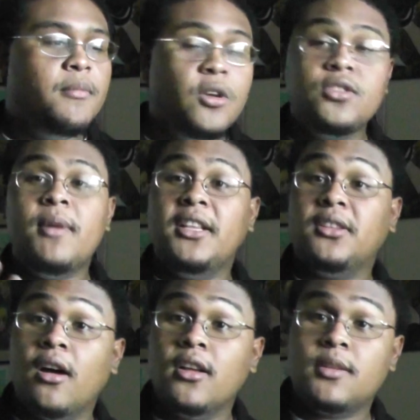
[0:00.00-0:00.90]
but those are my
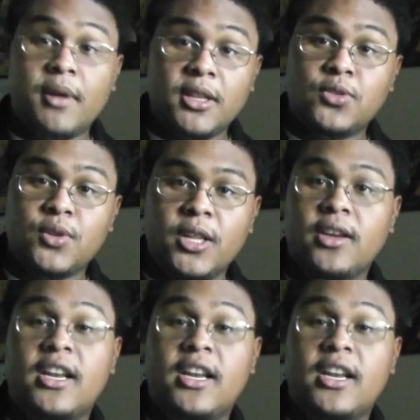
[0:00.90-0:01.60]
thoughts about the trailer,